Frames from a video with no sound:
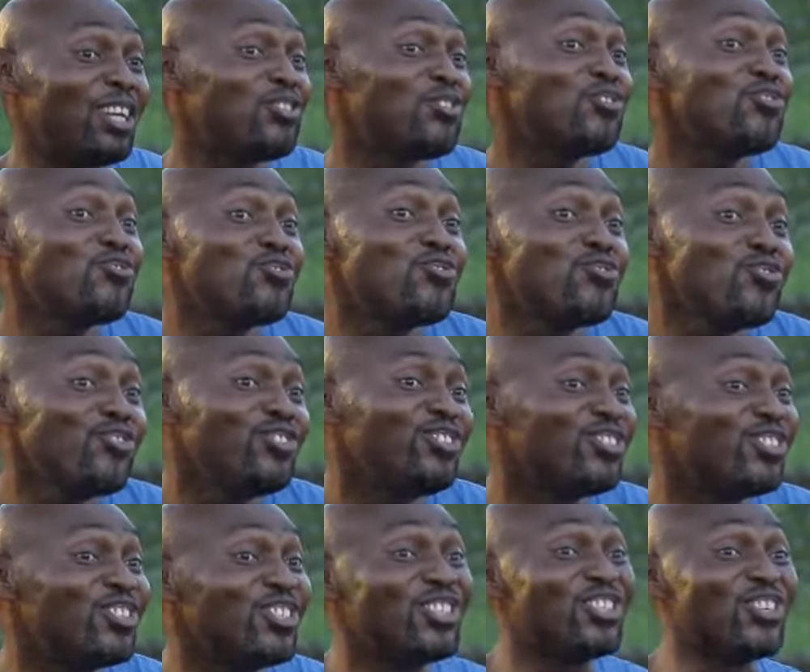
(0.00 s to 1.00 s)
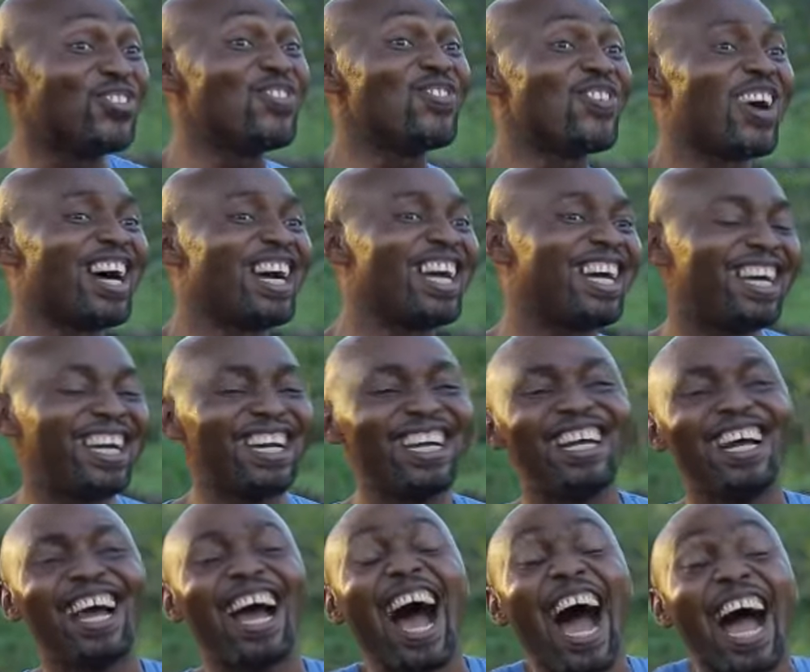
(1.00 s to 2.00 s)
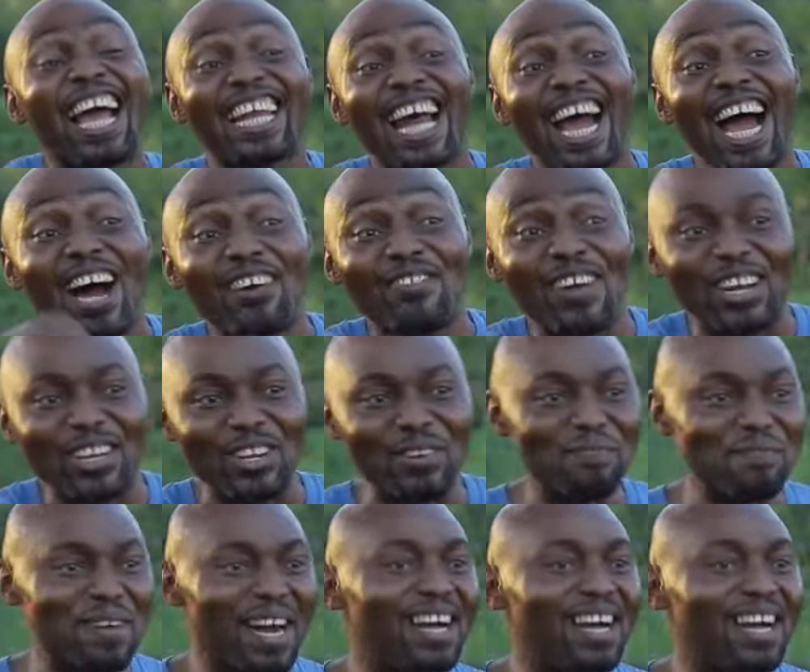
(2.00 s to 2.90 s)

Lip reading: my juju mwa, I now have a